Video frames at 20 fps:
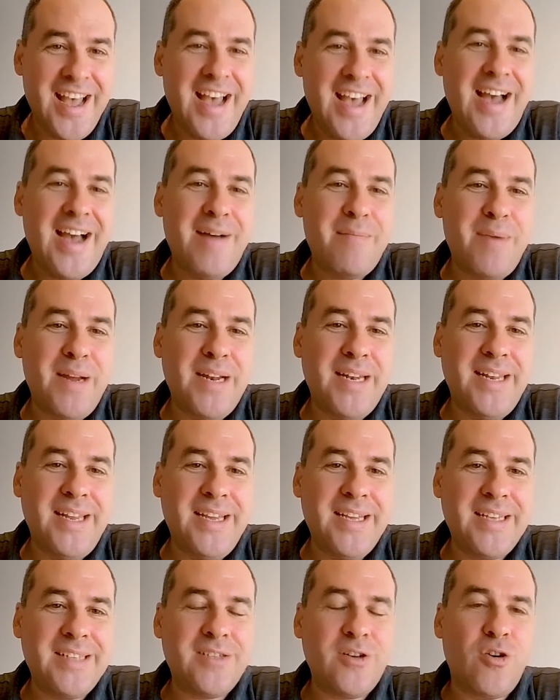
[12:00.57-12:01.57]
but
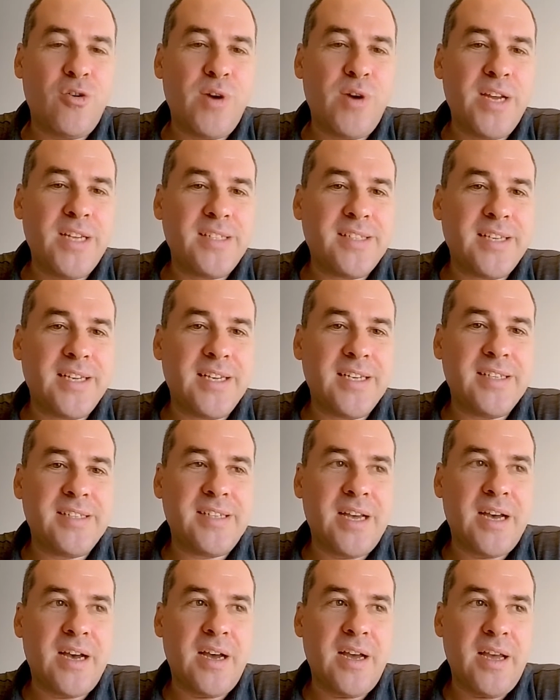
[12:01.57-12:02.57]
these OSs
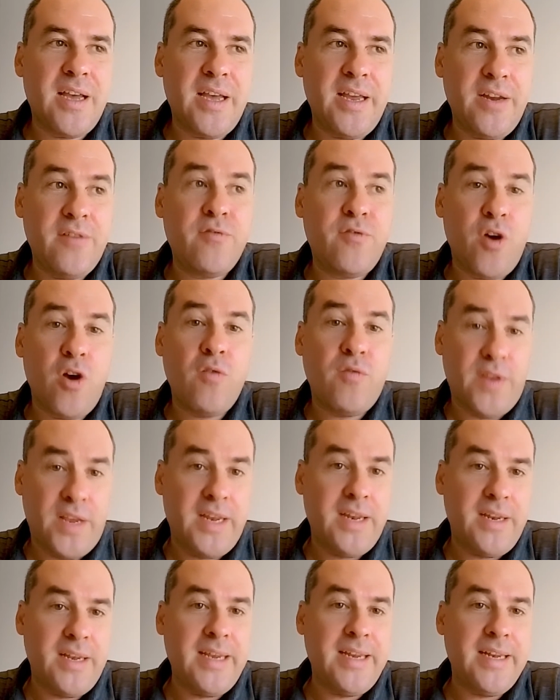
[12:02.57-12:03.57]
are involved
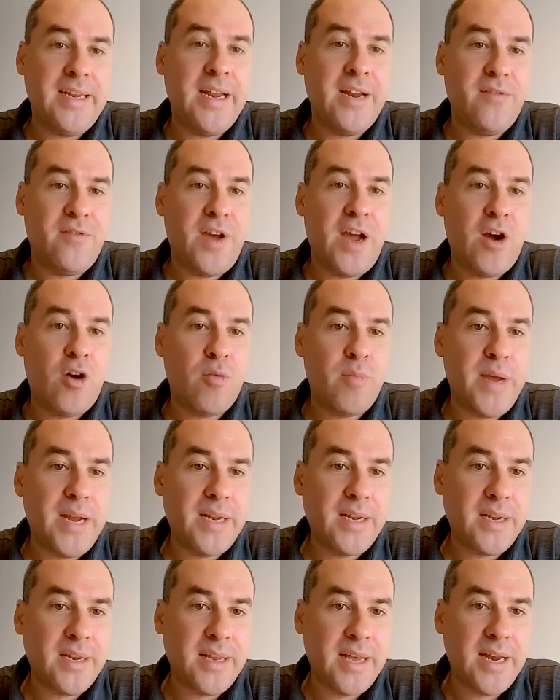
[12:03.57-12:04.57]
in the
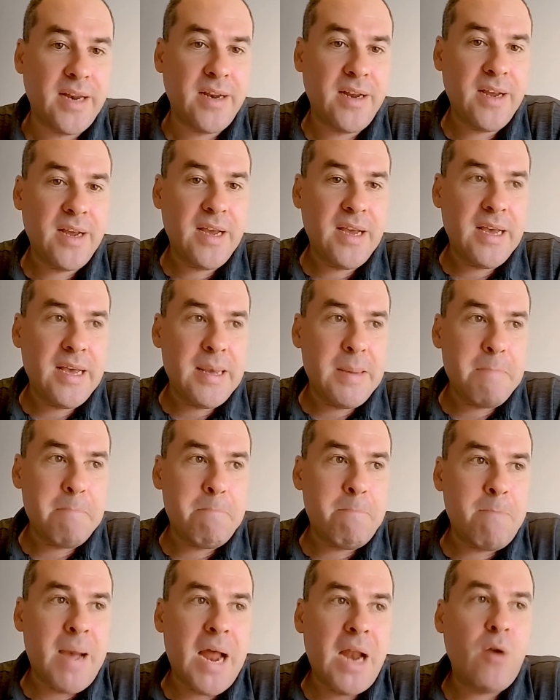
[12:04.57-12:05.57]
environment, and then
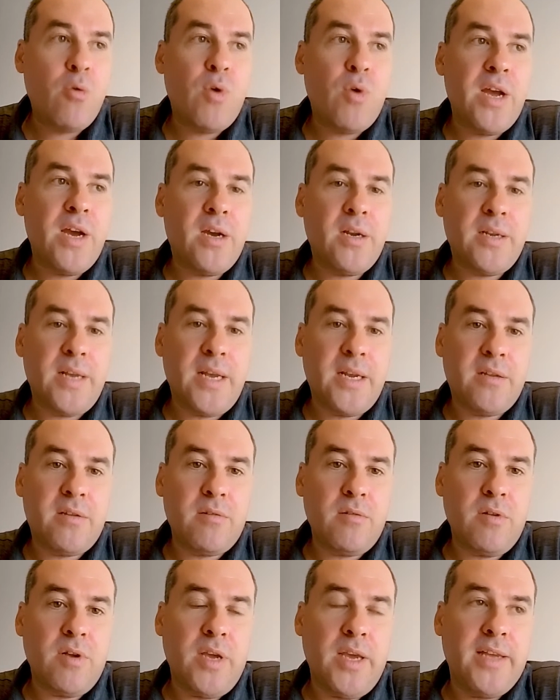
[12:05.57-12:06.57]
malware
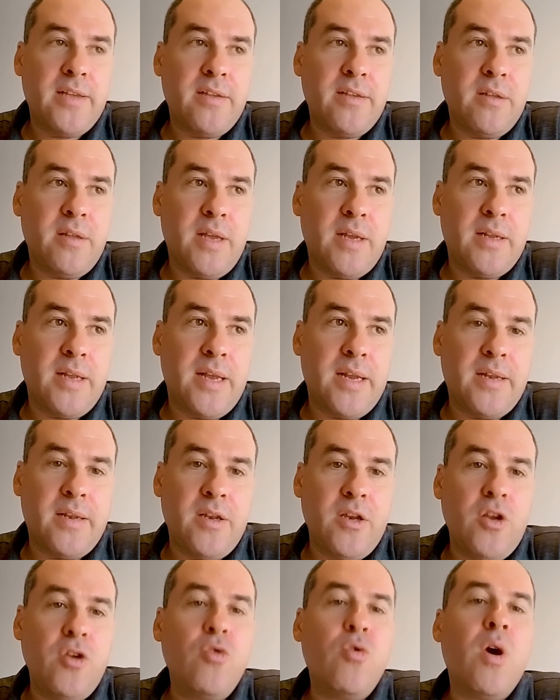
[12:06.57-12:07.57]
that
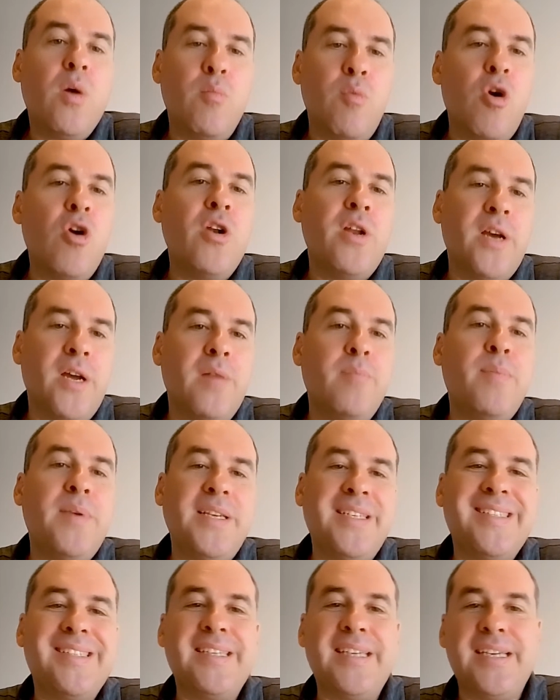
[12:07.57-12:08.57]
newer modern
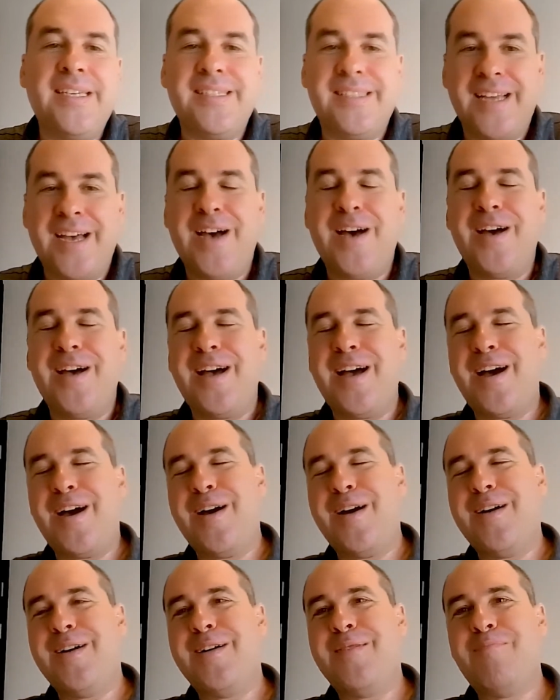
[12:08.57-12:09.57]
PCs
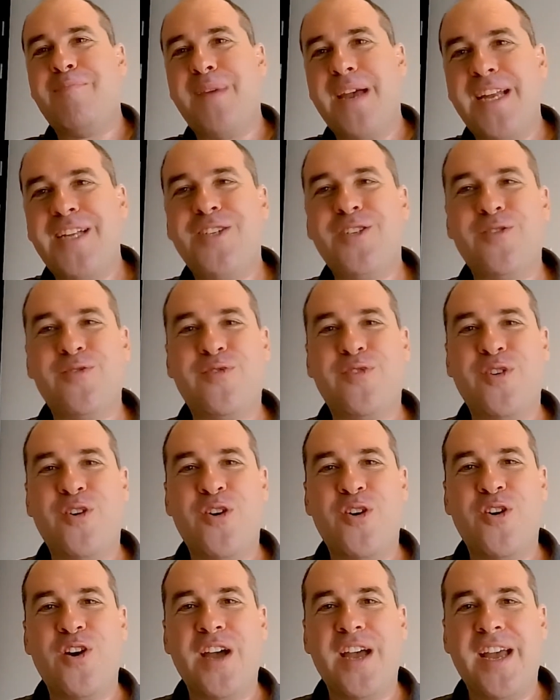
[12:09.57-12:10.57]
are patched
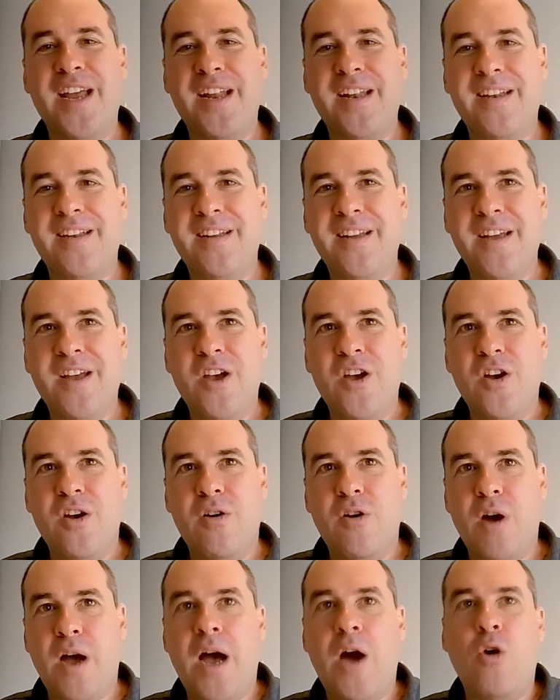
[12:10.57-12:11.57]
for and
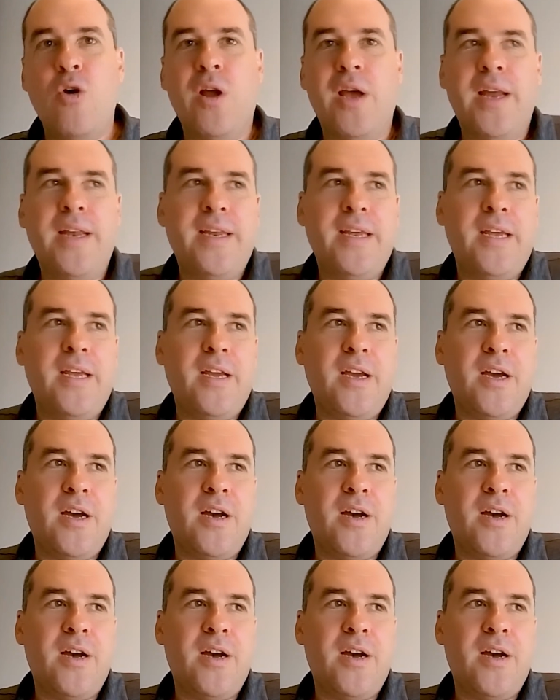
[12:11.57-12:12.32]
are already